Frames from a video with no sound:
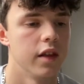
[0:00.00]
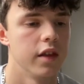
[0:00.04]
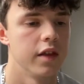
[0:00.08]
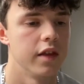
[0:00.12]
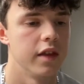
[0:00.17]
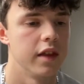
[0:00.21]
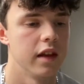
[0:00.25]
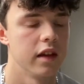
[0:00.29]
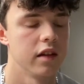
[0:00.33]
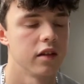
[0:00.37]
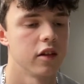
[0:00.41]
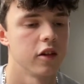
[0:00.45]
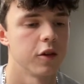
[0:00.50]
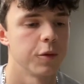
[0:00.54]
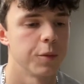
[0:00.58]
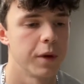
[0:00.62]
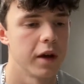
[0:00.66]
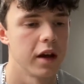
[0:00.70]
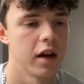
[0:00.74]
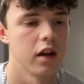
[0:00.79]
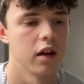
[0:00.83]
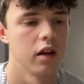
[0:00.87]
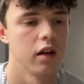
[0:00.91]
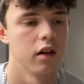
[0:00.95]
This has
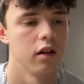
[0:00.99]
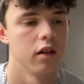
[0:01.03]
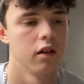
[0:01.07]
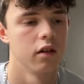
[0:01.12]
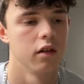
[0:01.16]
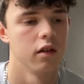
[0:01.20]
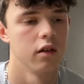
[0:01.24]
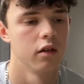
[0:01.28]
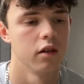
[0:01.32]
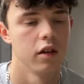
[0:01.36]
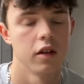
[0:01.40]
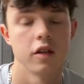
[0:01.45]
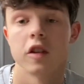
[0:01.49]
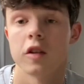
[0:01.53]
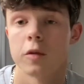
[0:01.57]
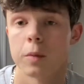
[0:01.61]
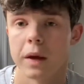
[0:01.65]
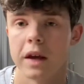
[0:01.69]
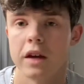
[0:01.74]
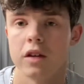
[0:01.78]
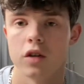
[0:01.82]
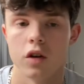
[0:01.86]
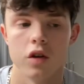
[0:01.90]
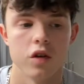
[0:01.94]
been
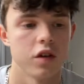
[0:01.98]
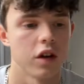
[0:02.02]
good.